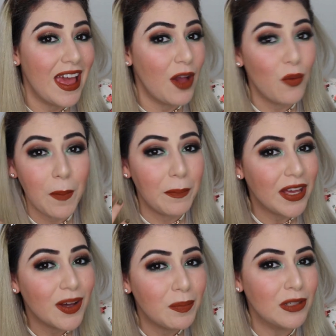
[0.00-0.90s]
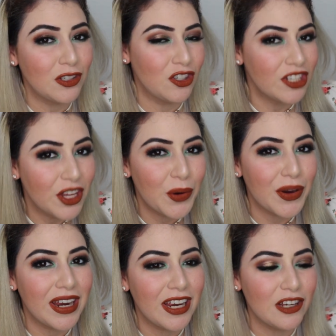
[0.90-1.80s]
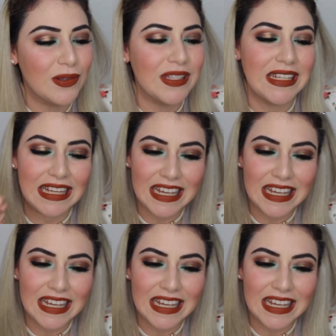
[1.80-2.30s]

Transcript: and what makeup look she created using